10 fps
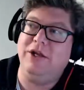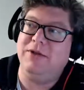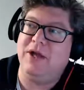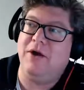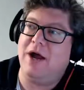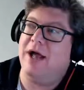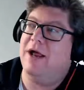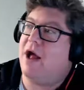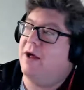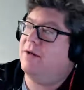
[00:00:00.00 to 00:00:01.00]
though. I,
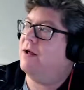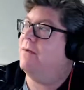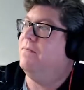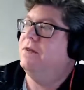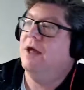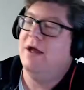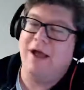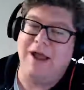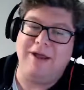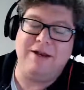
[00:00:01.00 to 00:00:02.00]
I
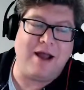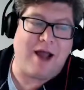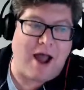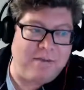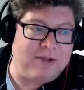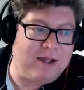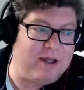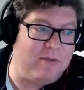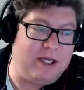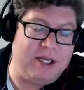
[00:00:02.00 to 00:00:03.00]
and I'm
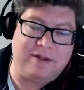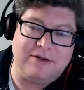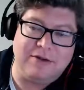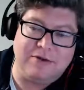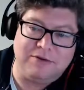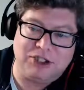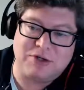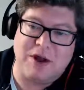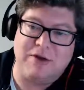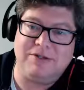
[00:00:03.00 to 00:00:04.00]
thinking we need to do
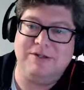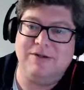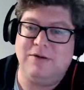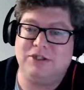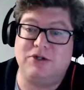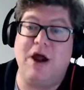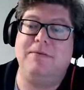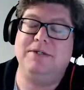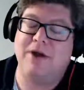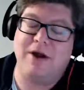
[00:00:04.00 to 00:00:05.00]
Strauss or Straub.
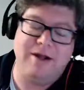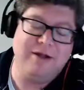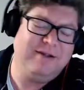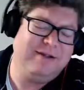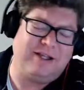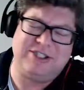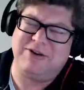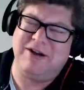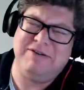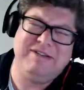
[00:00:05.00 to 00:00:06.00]
Sorry, not
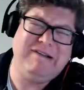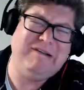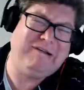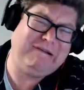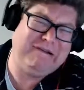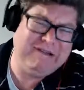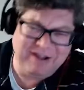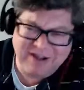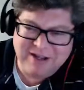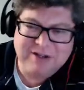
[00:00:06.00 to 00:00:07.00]
Strauss. Ugh.
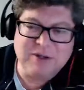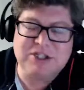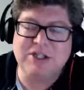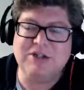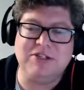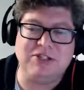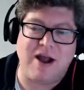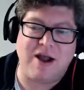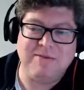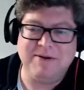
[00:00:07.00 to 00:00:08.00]
We should do
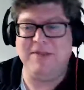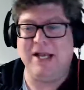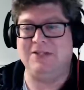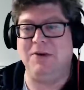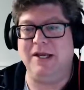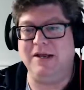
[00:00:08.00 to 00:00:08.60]
Straub next week.